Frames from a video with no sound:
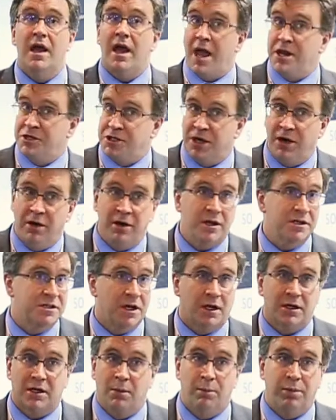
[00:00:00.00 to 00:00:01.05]
Engineering is
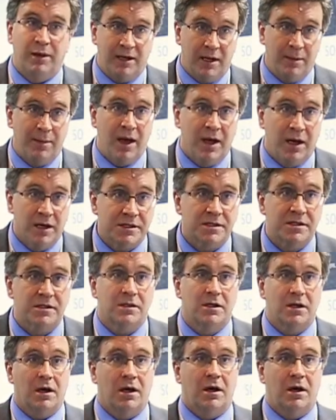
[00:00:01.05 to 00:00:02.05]
done completely by us.